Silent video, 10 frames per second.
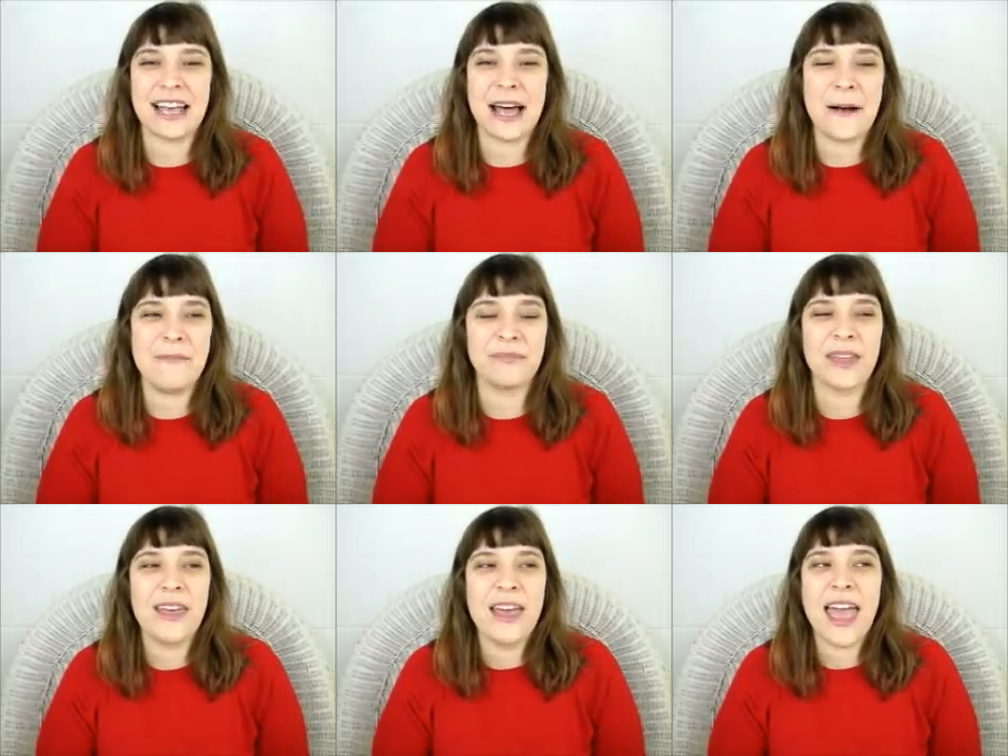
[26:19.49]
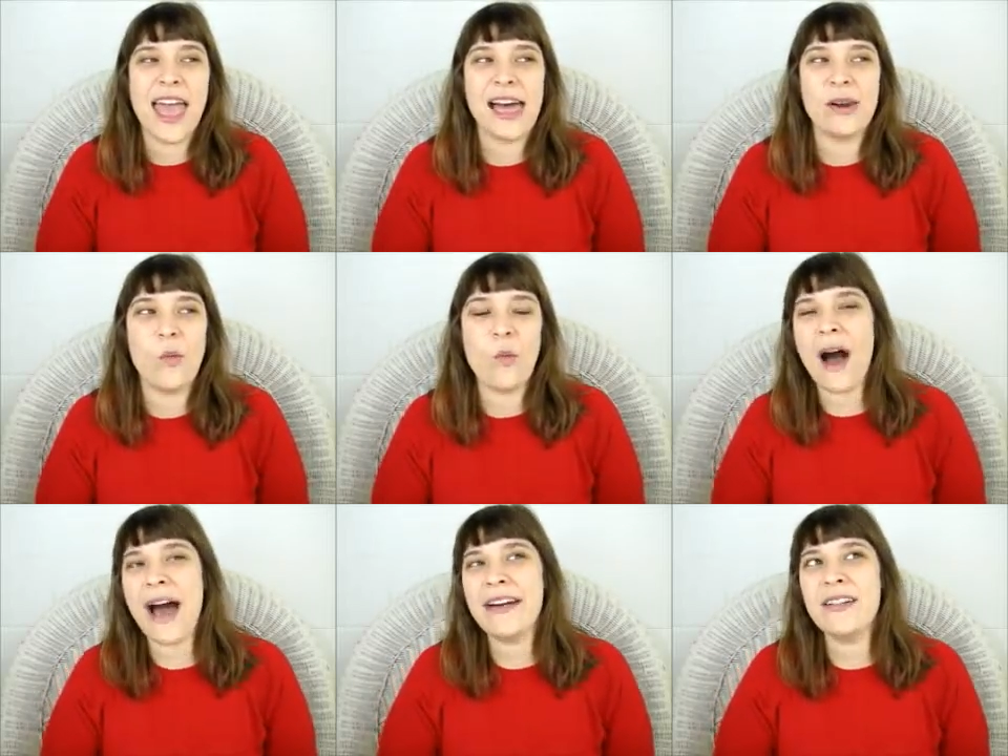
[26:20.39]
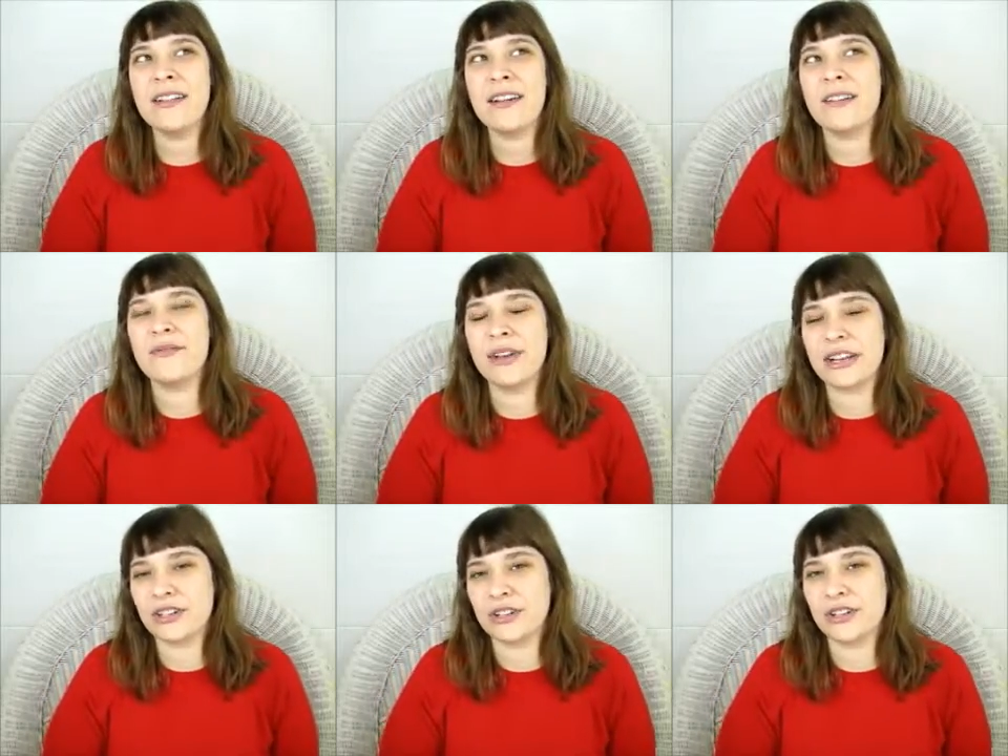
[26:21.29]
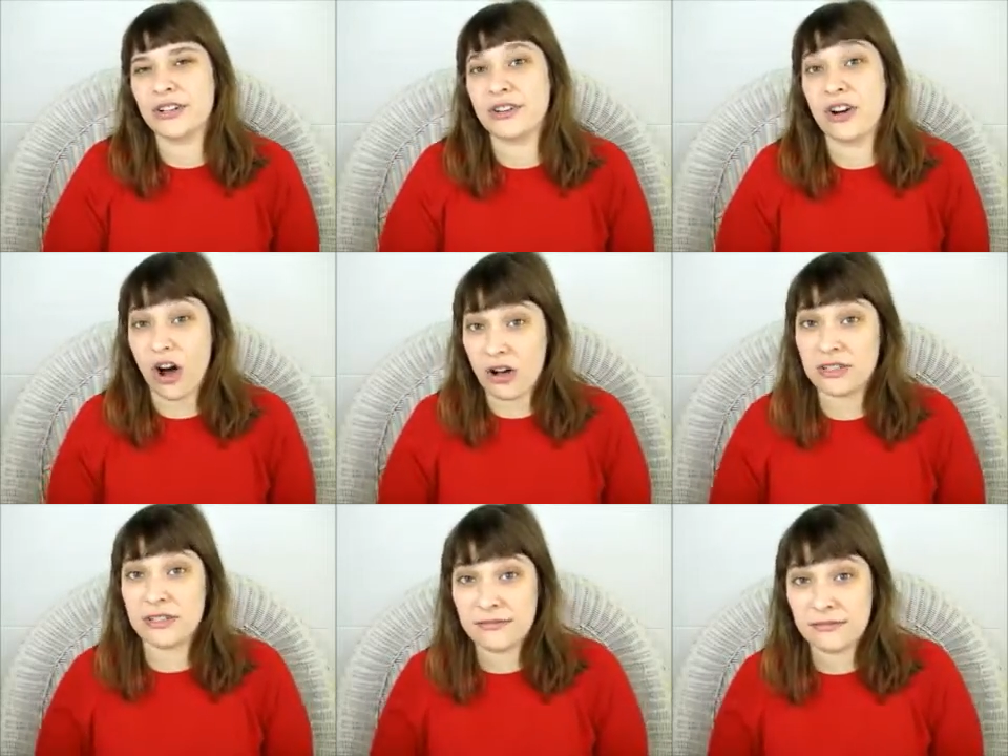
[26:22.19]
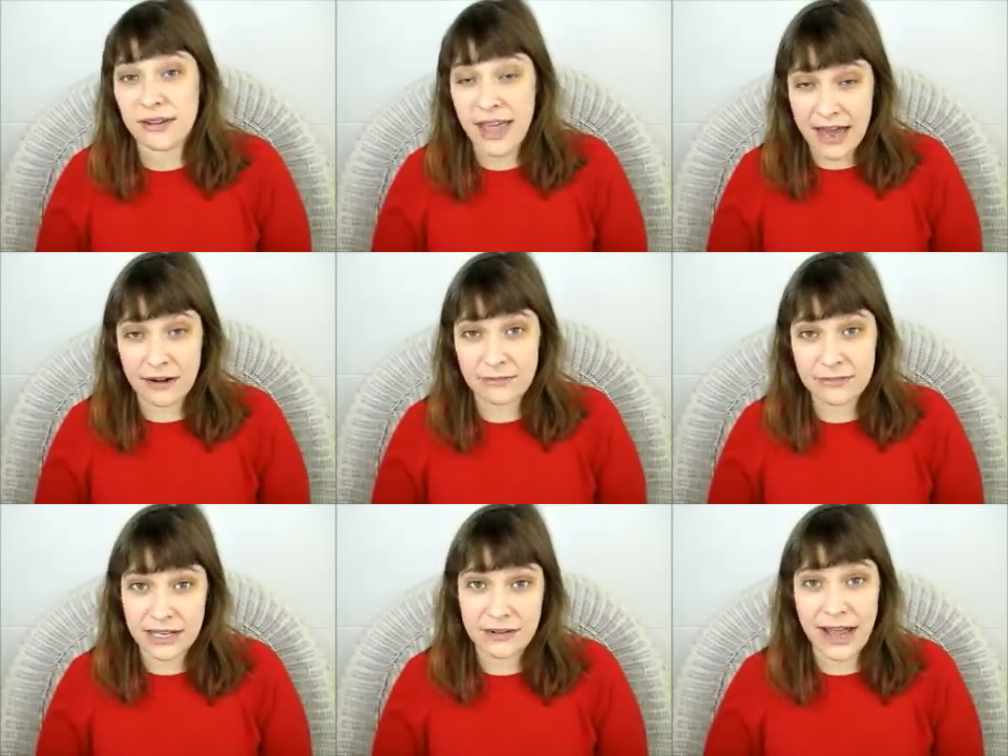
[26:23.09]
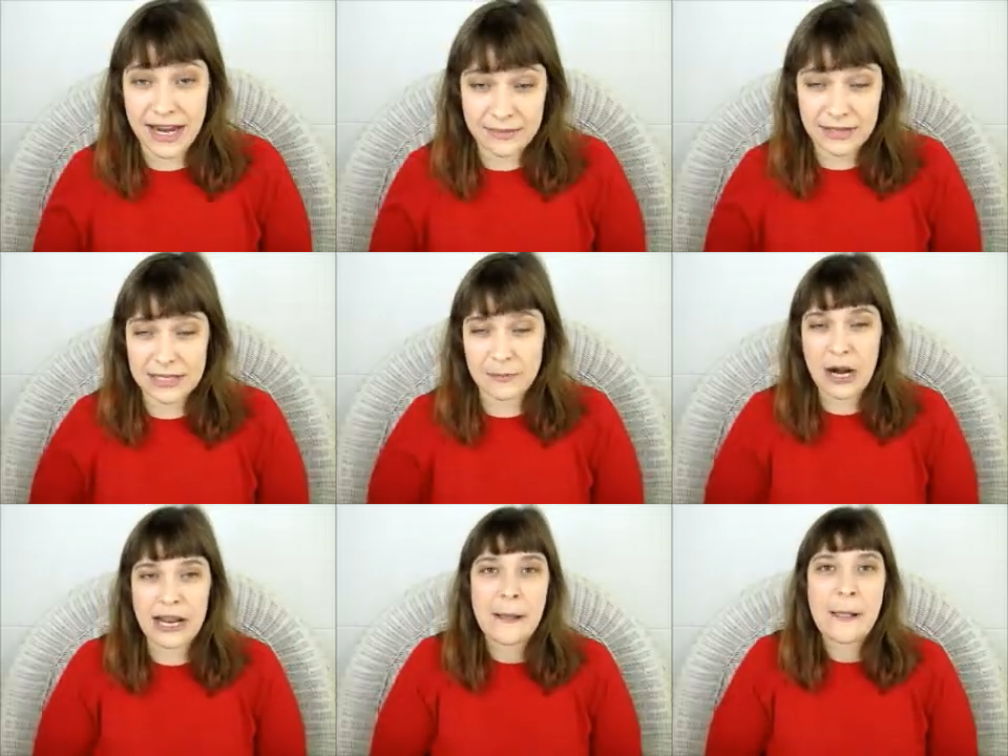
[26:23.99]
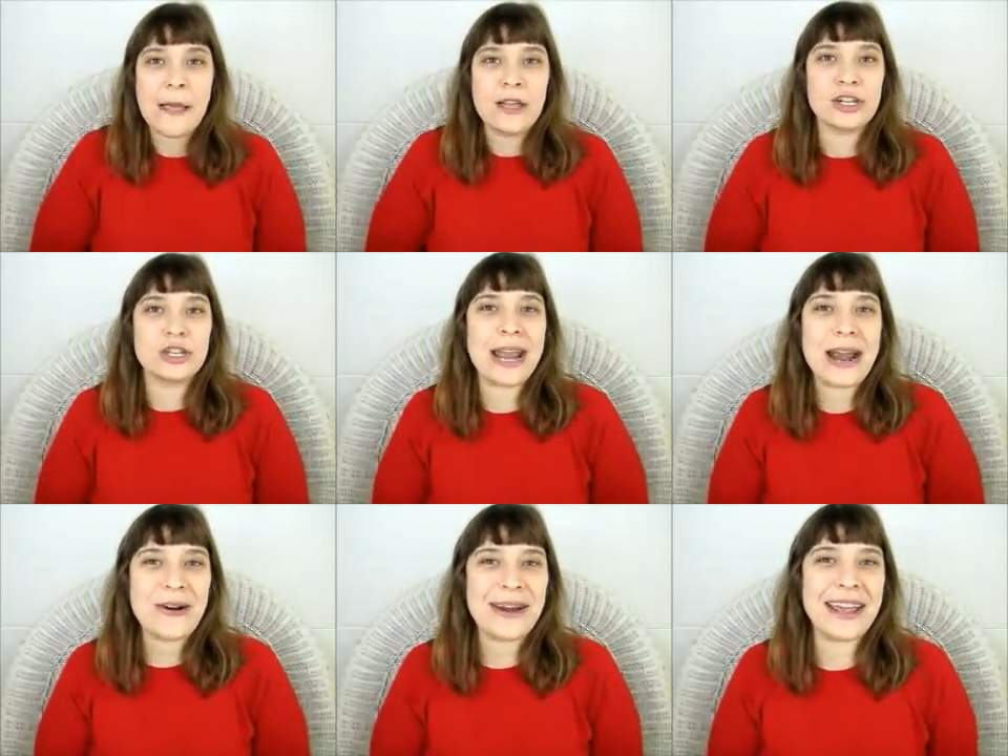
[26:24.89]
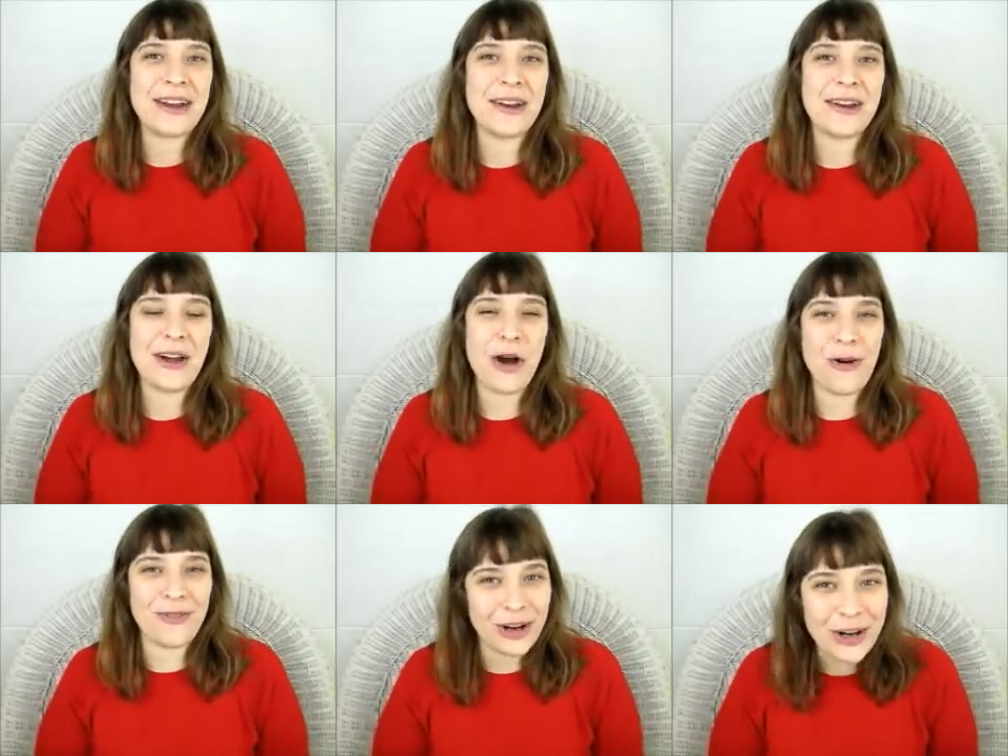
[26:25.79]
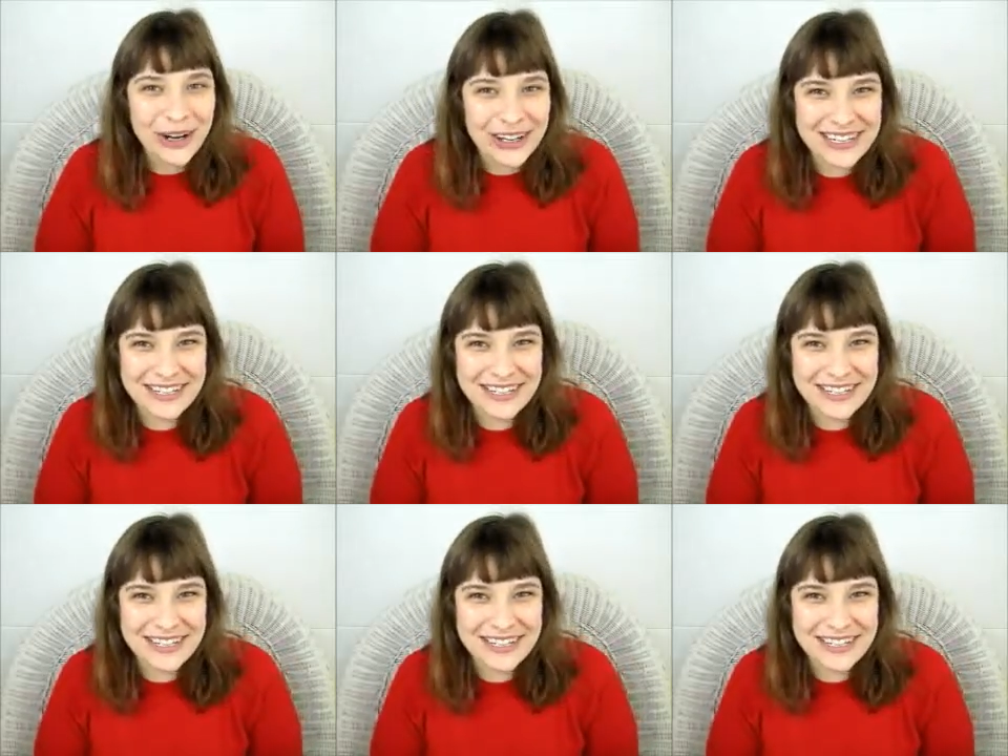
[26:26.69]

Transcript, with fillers: Um, and while Victor called Adam to invite him to this party, Sharon overheard